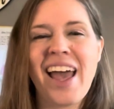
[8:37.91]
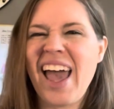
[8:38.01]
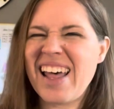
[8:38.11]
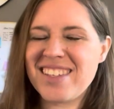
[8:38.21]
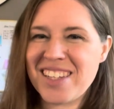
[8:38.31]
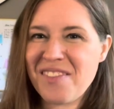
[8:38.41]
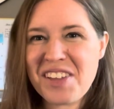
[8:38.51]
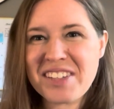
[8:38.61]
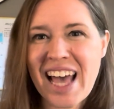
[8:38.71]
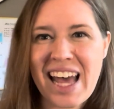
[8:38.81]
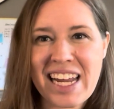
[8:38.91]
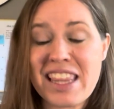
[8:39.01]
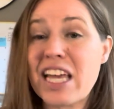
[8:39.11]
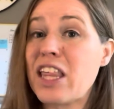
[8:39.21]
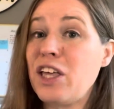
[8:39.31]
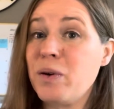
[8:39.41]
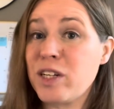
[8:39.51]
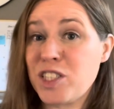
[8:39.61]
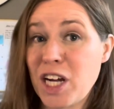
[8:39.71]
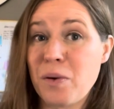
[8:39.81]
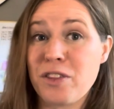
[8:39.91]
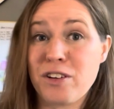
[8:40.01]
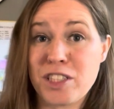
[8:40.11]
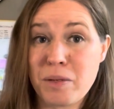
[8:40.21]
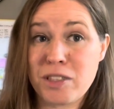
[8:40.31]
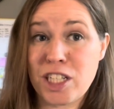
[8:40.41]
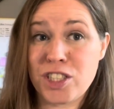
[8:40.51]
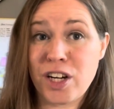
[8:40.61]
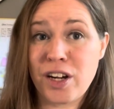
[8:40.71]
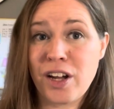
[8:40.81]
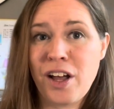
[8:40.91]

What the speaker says: and see if there's anything that you can share with your gym teacher.